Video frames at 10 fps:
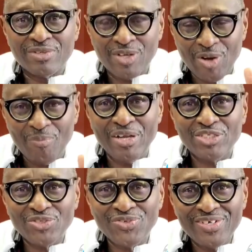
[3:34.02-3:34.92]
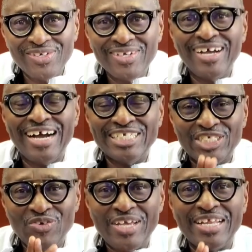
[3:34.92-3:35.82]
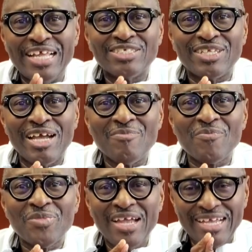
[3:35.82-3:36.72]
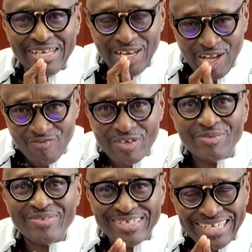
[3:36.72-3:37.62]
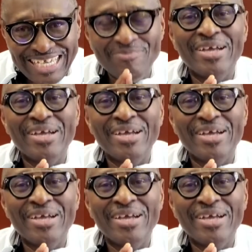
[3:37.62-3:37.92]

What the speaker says: God bless you. I'll see you again next time. Love you.